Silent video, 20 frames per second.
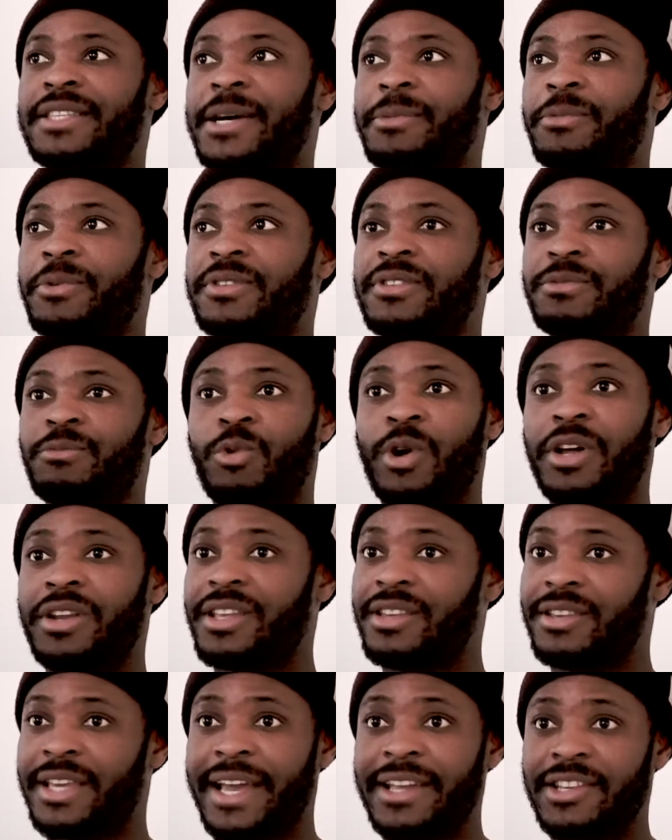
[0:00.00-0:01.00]
that was, one,
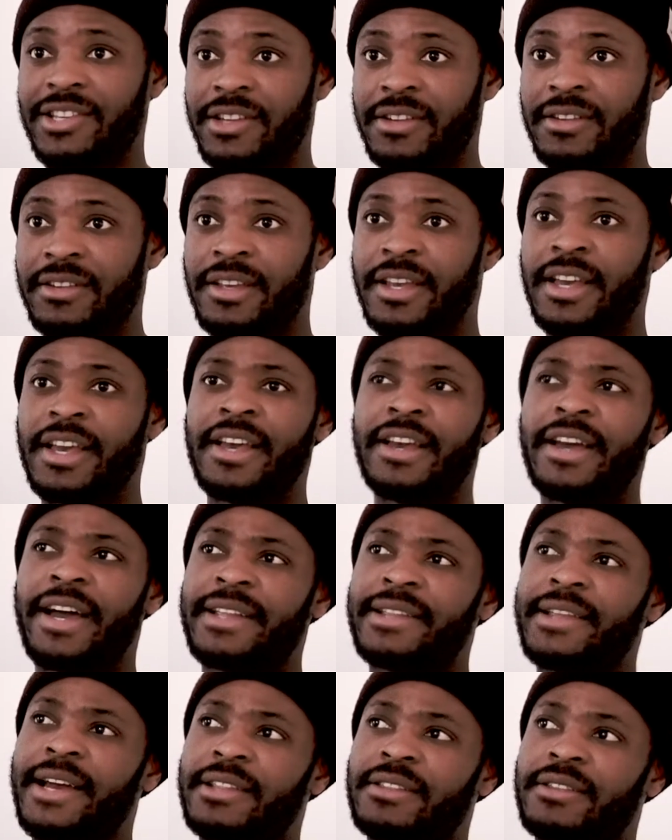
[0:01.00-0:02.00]
engaging,
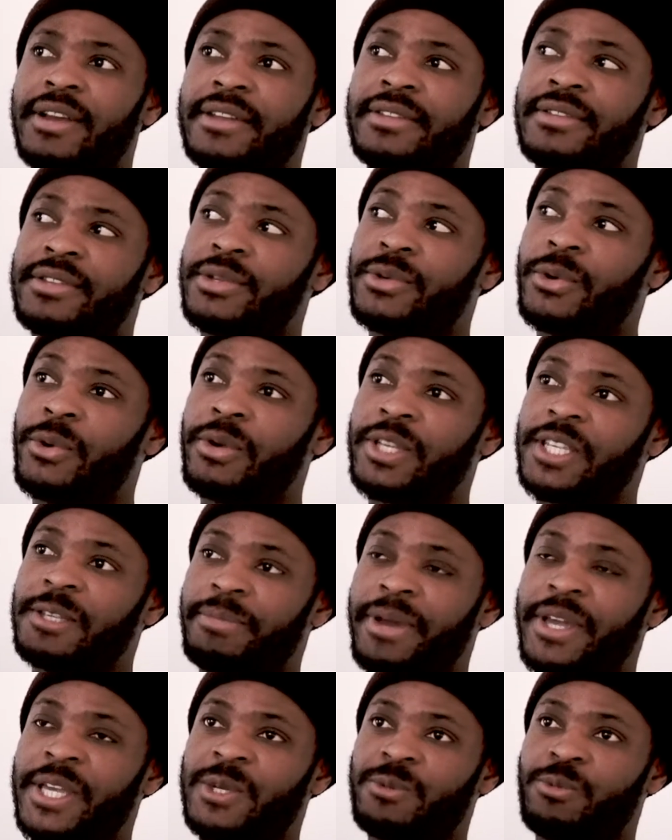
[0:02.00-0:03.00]
and two, a
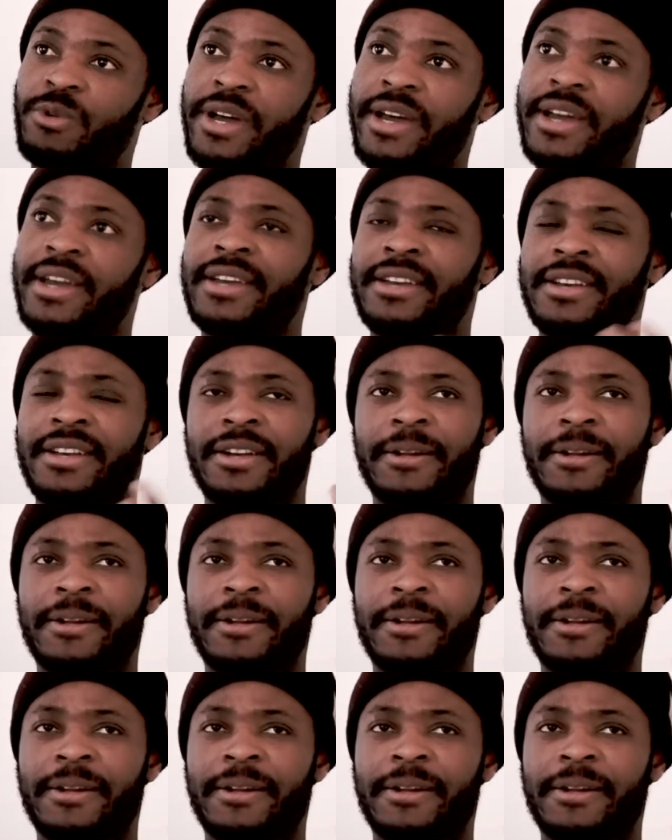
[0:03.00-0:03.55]
space where